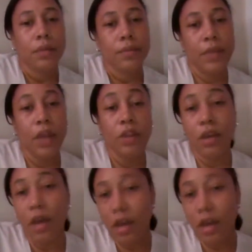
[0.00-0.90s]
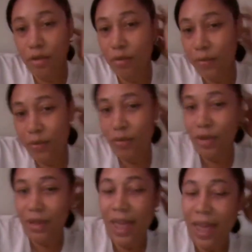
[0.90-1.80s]
They only gong you if you're
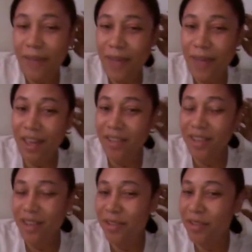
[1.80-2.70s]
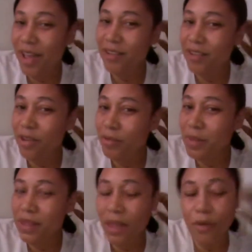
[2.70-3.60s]
gonna laugh. I don't know,
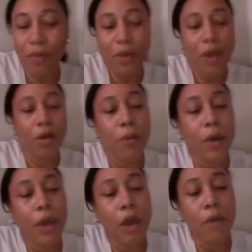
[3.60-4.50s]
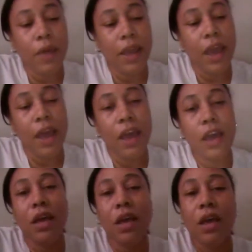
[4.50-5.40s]
Mr. Eric Brown. Come on. All right.
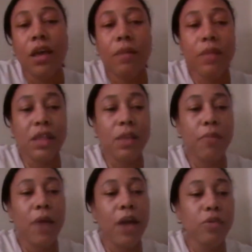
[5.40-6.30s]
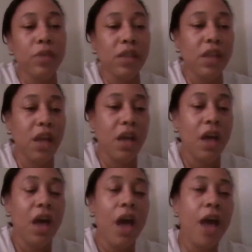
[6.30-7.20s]
Mr. Brown, you was there.
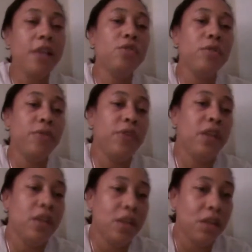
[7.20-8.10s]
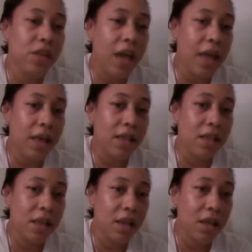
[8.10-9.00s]
How did you feel in the chat
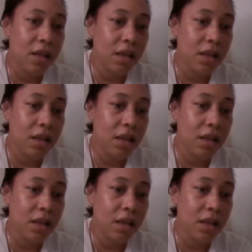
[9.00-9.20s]
last night?